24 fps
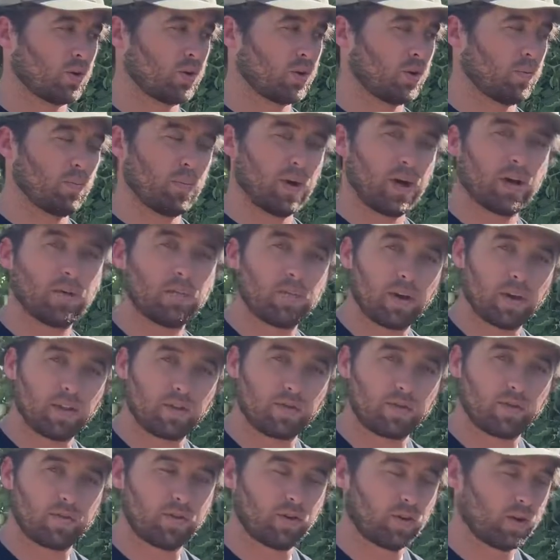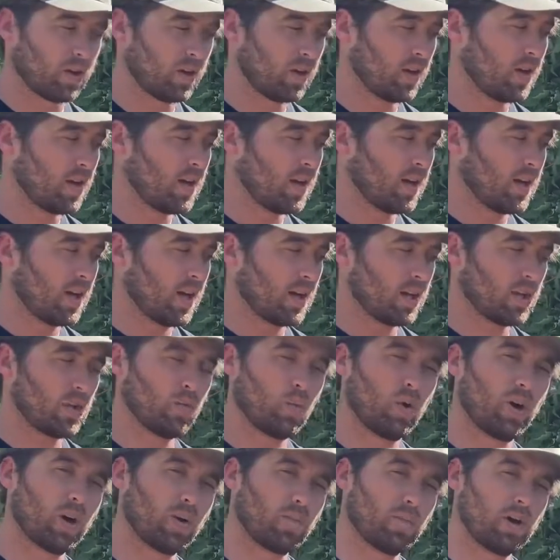You can buy it by the foot, and you
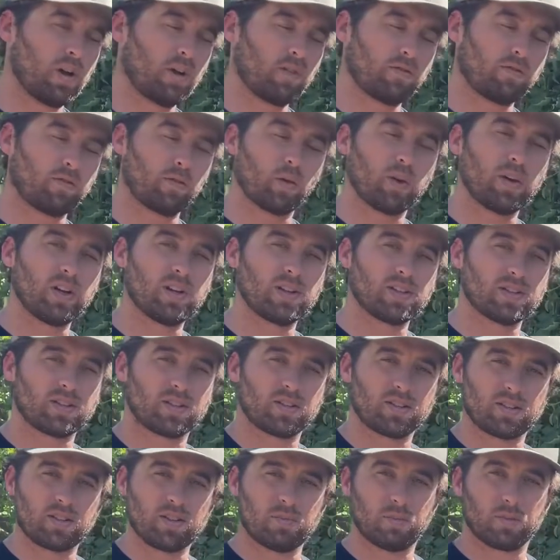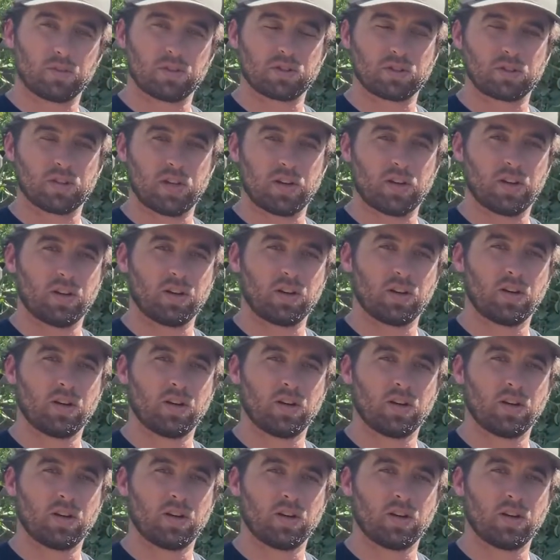want about a 40 to 60%